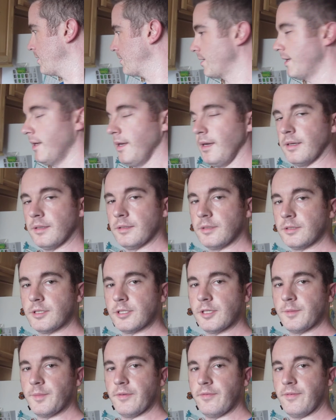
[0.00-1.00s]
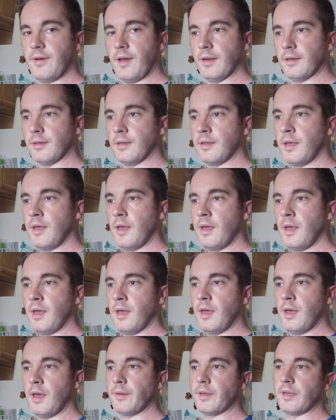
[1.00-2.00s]
yeah, should be fun.
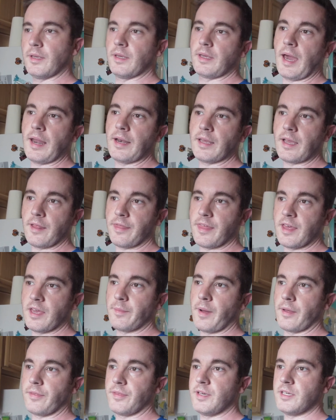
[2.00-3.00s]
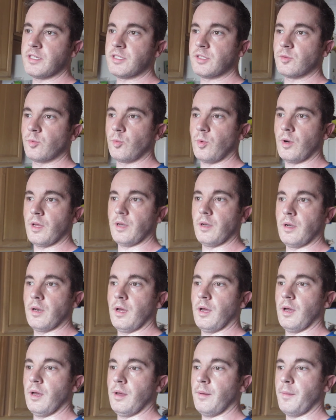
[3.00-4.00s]
Kind of got thinking about this when
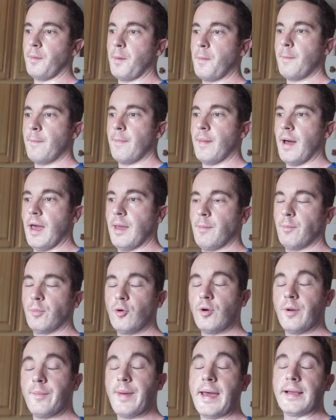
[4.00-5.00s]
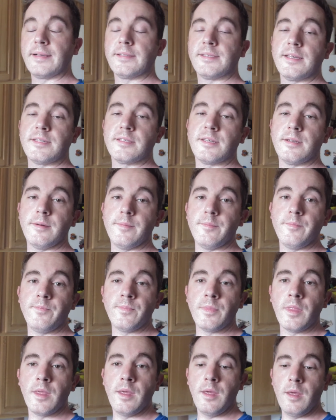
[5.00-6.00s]
my brew in a bag system
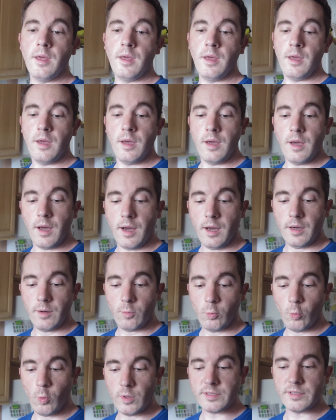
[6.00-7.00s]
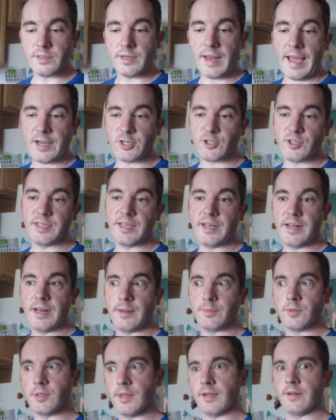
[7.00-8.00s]
wasn't actually getting
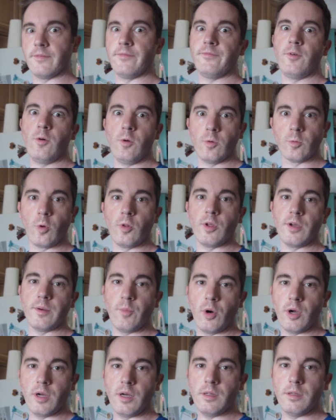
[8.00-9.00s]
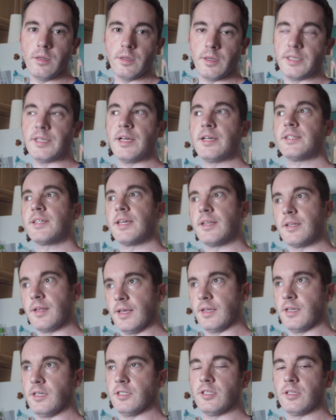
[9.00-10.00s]
up to like a full rolling boil. It does get
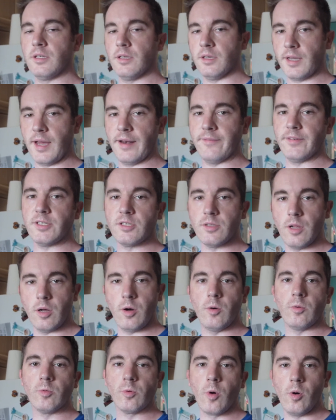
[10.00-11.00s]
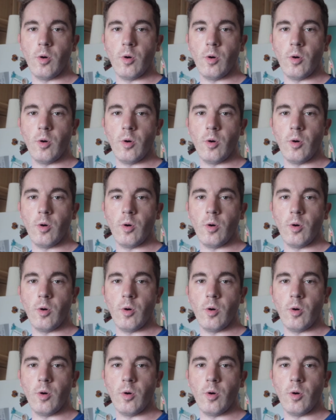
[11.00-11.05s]
like a kind of a slow